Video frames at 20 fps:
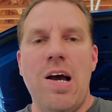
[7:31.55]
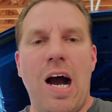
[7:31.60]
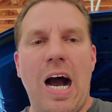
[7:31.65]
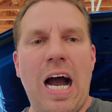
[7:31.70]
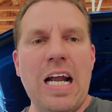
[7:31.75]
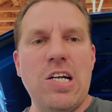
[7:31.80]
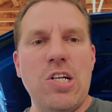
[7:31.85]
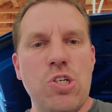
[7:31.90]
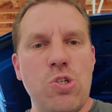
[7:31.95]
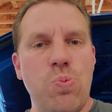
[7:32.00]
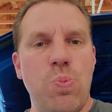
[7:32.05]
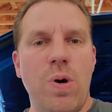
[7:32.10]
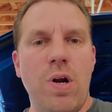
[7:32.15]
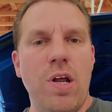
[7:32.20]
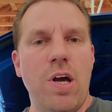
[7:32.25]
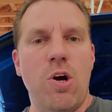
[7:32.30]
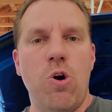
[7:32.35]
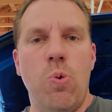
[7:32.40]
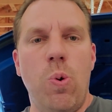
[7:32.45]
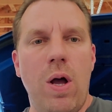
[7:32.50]
I just want
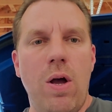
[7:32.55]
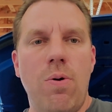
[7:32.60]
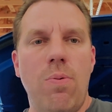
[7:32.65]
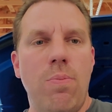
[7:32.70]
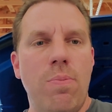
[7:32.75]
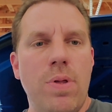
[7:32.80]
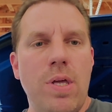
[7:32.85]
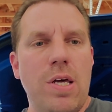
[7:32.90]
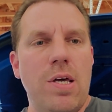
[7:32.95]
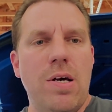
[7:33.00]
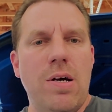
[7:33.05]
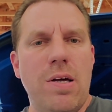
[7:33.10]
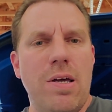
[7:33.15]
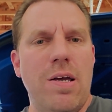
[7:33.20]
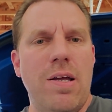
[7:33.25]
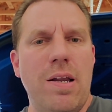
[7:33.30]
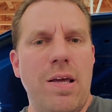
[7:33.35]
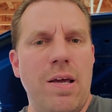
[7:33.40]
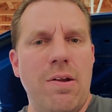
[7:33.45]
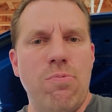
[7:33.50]
to quell
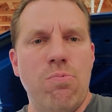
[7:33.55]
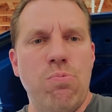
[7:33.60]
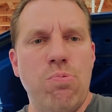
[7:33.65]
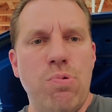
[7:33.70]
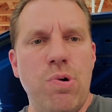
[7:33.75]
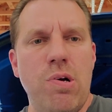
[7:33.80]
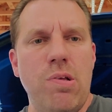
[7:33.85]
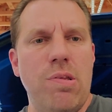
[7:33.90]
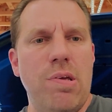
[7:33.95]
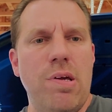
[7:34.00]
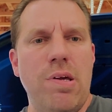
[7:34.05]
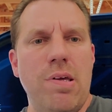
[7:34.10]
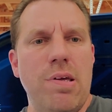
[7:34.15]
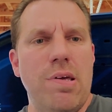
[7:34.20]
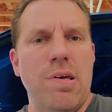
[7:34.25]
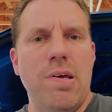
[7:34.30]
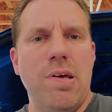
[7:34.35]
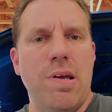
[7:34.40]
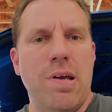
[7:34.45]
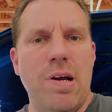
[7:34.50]
and really
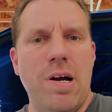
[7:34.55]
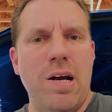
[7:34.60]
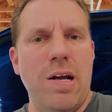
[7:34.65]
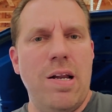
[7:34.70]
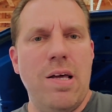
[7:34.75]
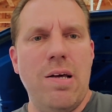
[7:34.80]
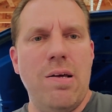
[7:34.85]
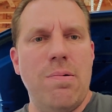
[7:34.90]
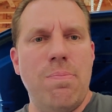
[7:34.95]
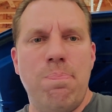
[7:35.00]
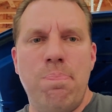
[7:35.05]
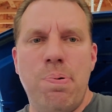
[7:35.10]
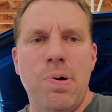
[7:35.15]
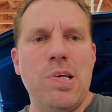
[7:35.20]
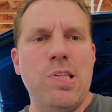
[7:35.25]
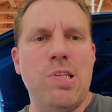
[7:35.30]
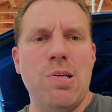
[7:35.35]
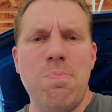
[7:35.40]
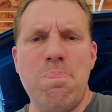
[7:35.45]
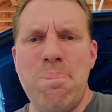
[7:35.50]
kind of
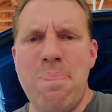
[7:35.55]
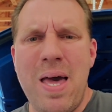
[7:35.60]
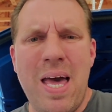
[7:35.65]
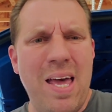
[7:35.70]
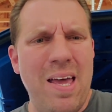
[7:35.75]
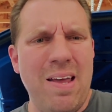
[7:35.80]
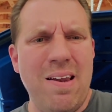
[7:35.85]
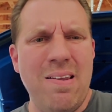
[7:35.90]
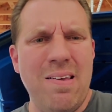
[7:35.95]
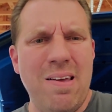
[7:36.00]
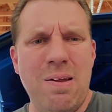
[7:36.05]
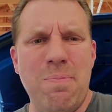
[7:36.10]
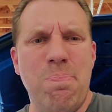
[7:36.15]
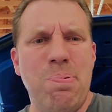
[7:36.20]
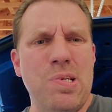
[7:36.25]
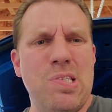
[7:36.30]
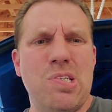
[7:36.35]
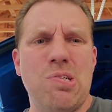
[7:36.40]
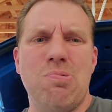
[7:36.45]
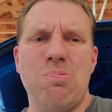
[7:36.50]
put to bed and
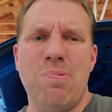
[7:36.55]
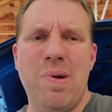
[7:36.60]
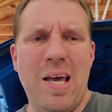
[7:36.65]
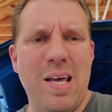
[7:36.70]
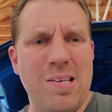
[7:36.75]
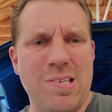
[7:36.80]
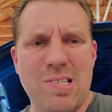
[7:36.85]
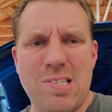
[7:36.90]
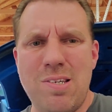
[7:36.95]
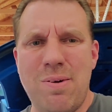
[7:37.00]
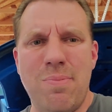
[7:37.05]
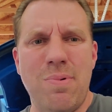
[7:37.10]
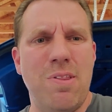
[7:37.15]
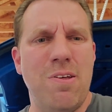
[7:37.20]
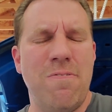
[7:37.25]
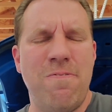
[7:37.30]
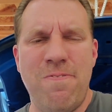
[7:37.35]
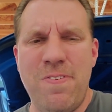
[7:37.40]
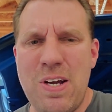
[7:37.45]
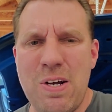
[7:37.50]
put to rest some of
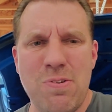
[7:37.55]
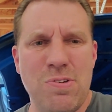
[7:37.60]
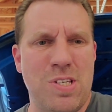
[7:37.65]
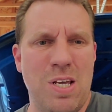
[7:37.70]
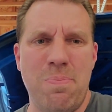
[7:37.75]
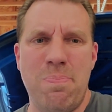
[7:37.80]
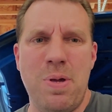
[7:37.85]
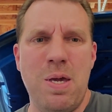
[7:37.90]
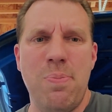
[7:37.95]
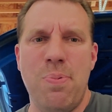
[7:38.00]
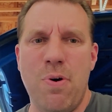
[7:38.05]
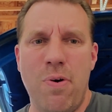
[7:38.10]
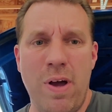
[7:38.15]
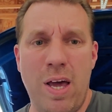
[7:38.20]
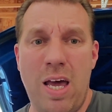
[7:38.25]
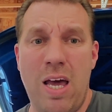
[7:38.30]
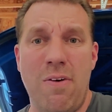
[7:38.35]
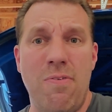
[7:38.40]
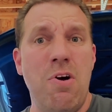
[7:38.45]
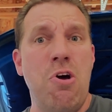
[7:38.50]
the fears that people
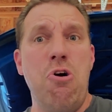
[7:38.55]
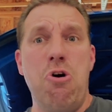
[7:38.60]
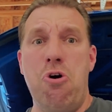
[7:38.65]
have.